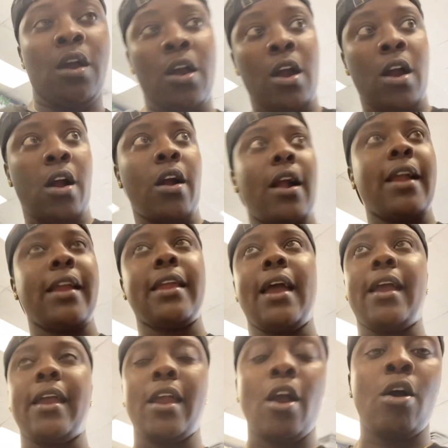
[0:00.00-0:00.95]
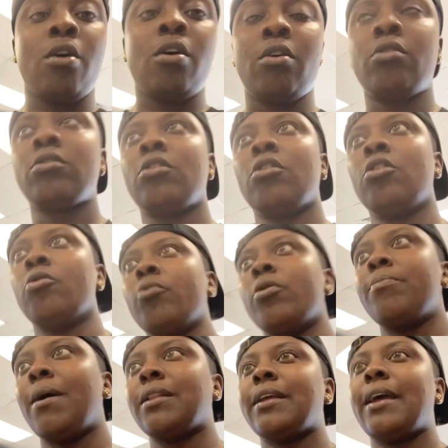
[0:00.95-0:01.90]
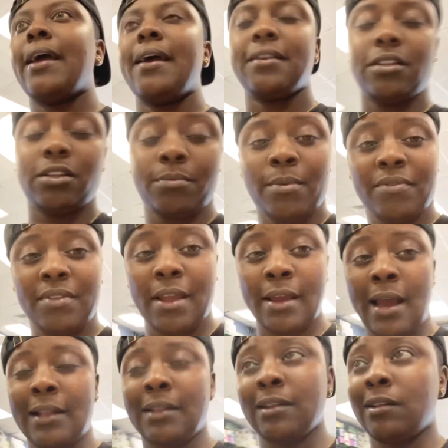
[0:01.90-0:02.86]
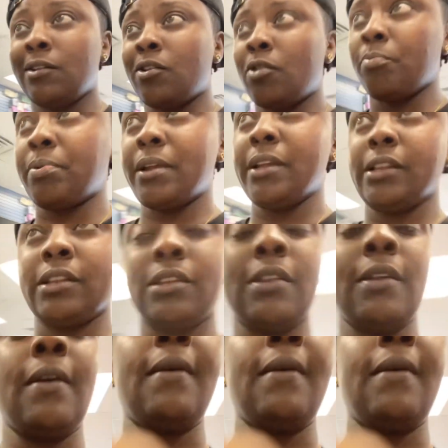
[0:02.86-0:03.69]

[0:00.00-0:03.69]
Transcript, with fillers: All right, gang. Hold on. We about to ask them if they got this little piece.